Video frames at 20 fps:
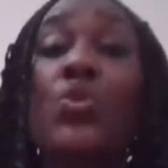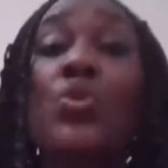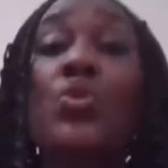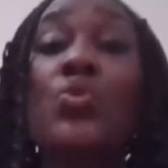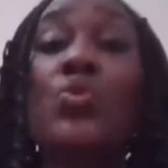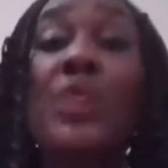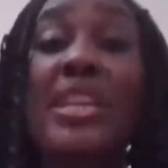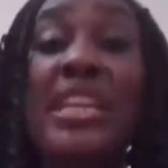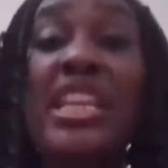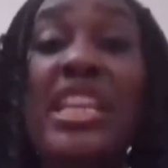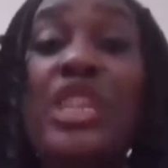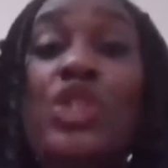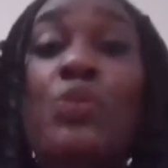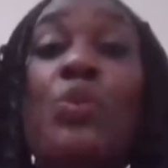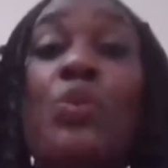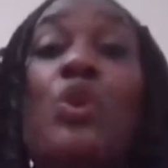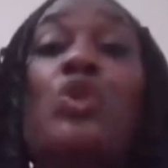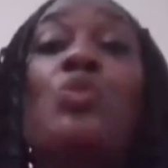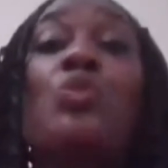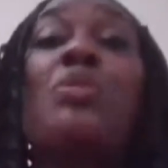Reading is
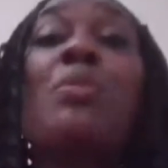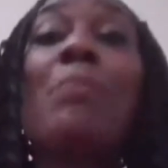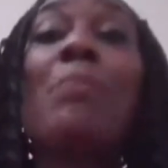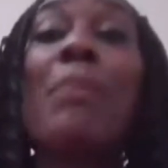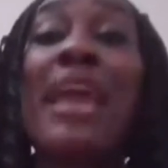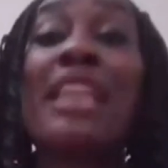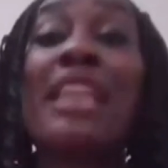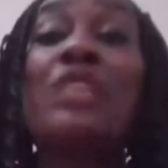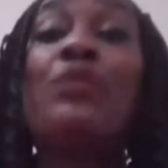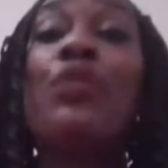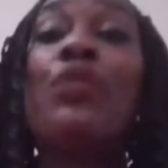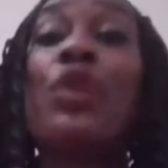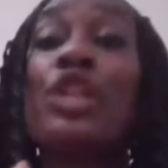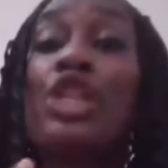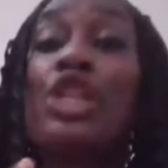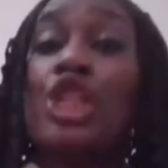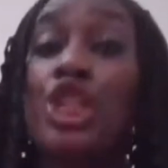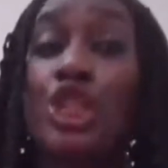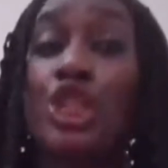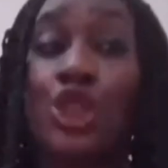supposed to be meant for
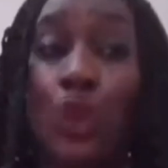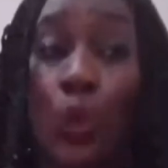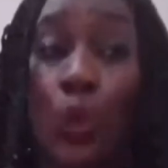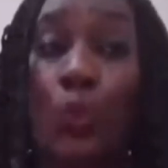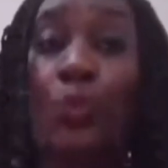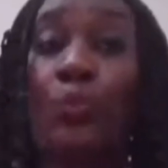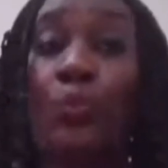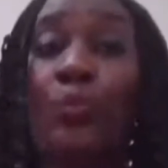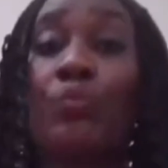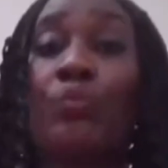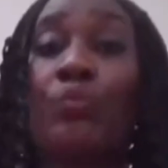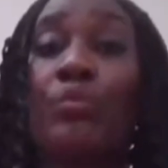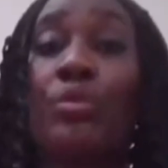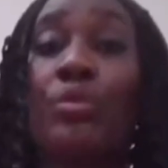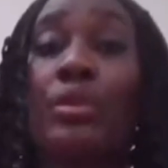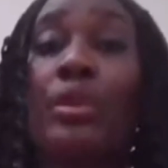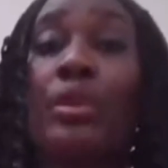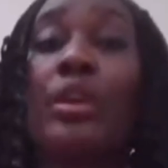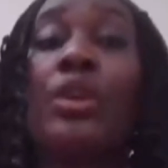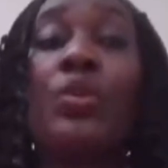leisure.
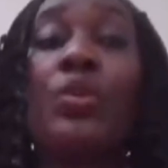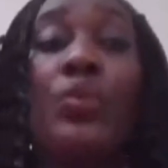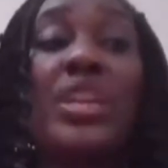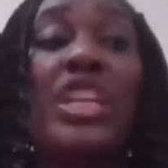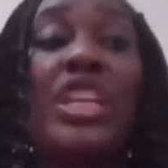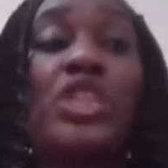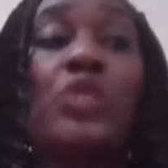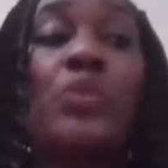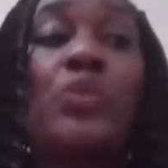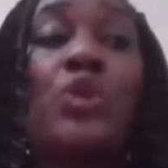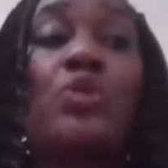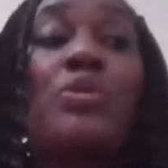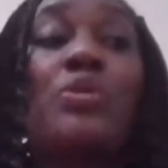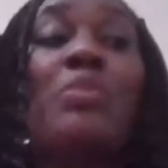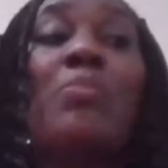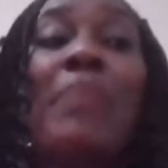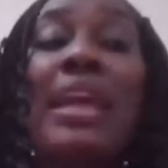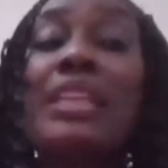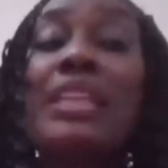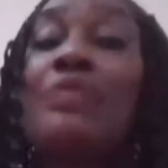Reading is supposed to be
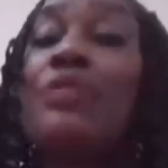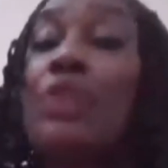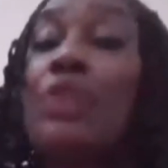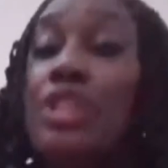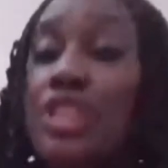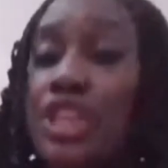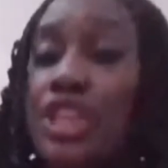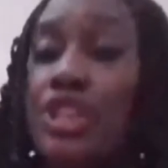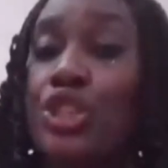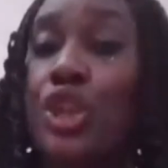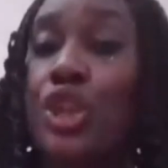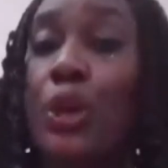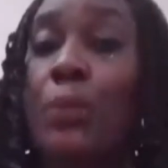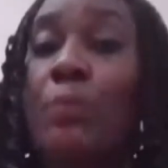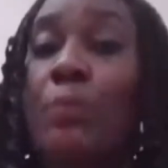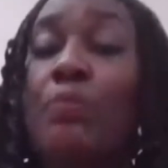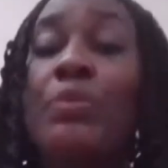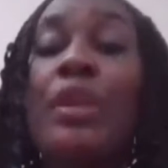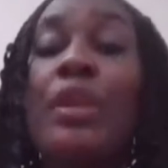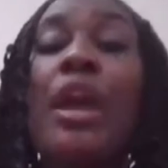meant for
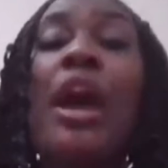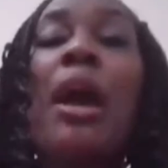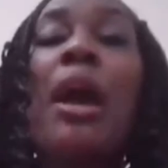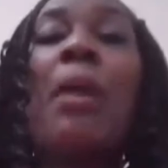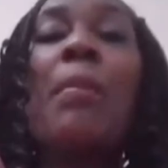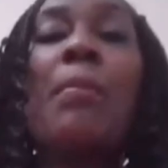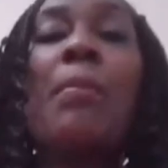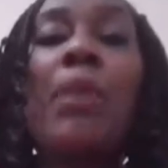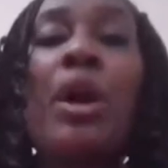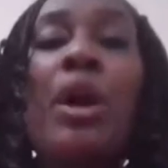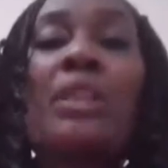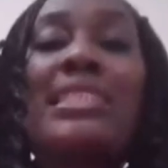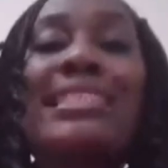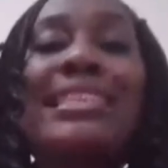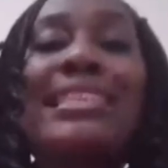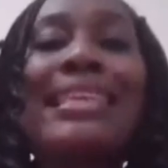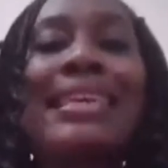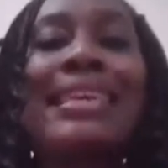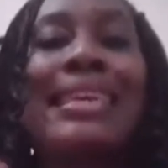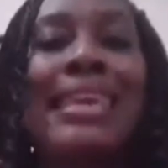leisure,
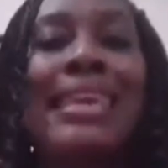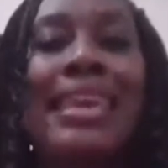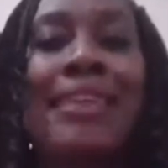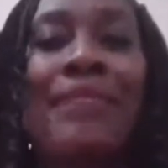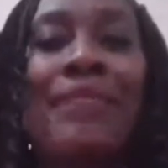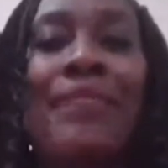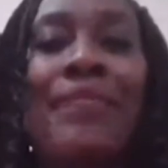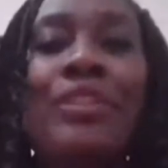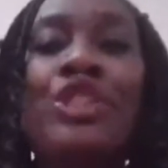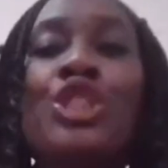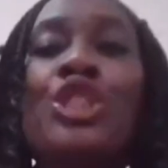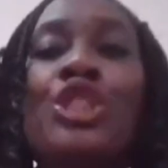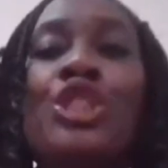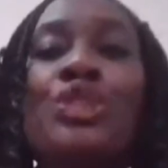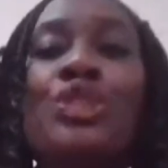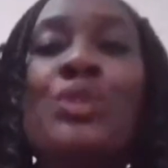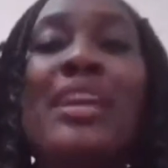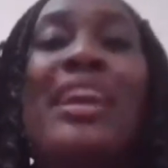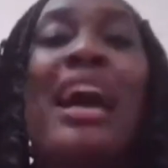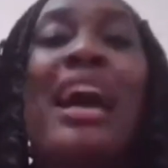but if
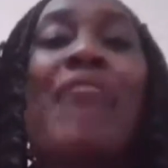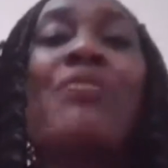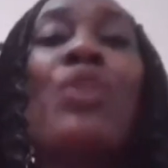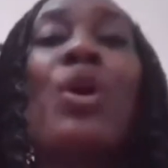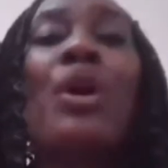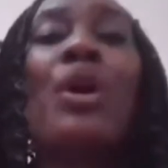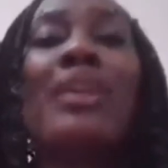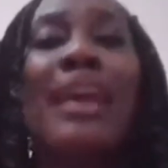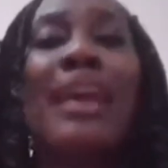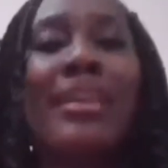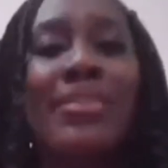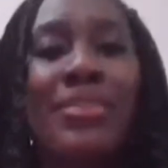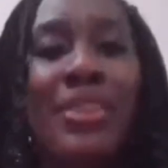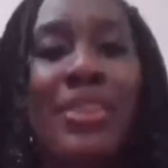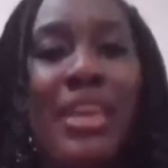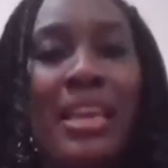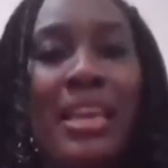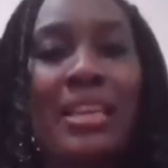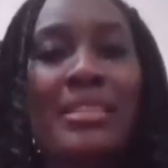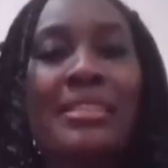children have other
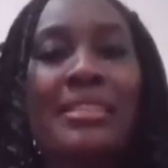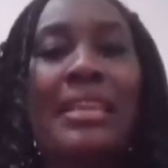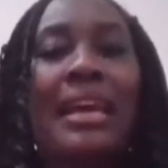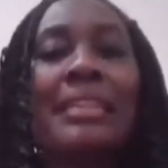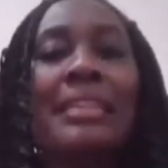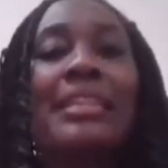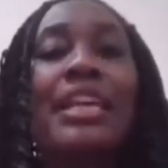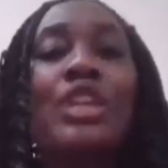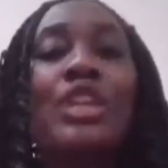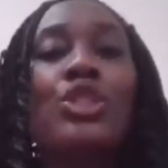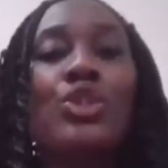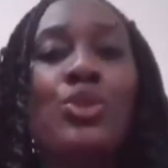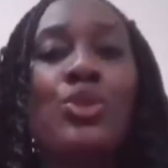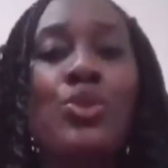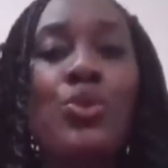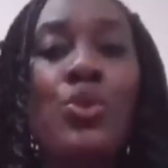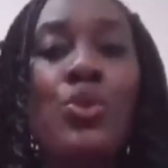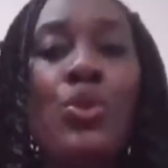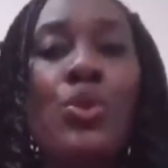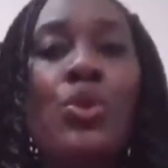things that they
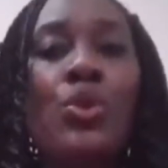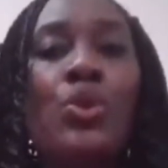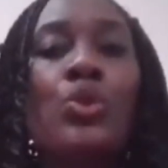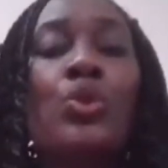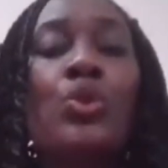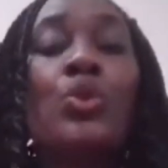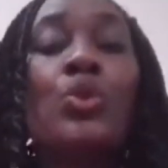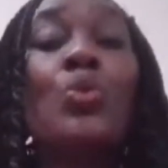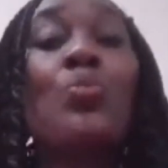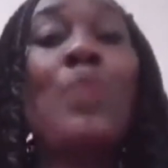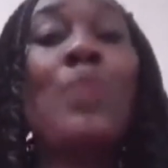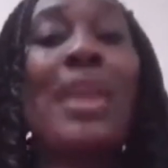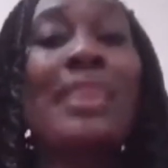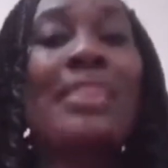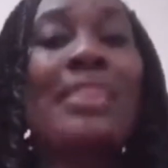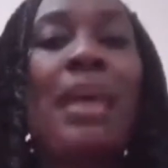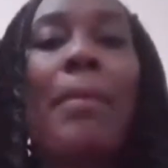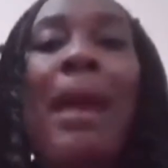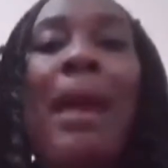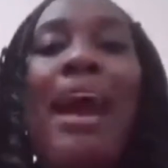do to make
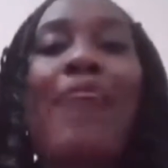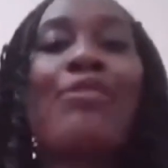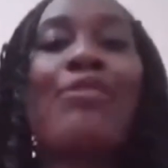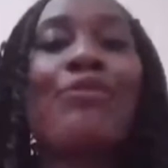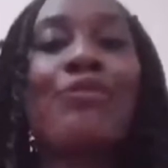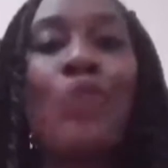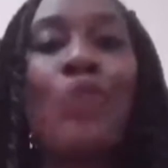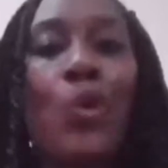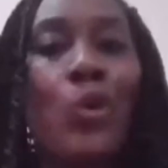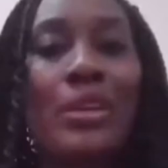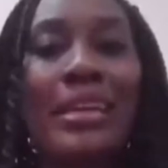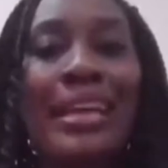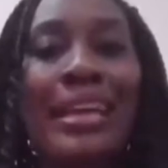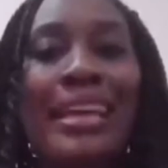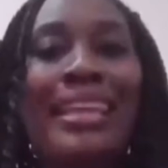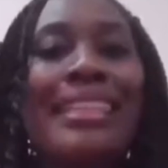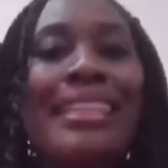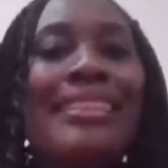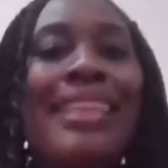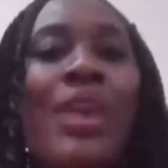them have fun,
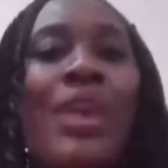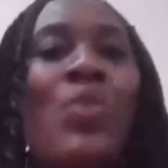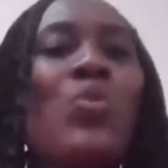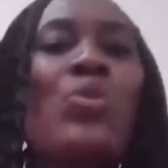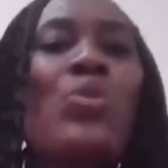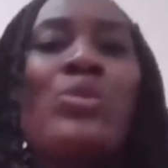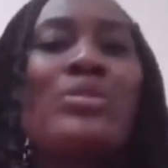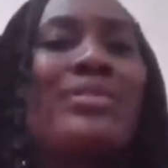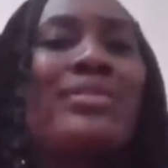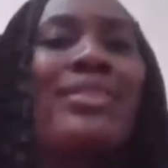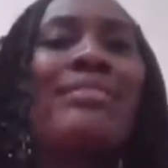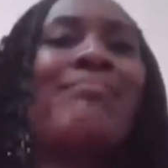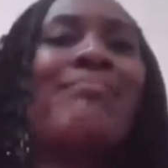they would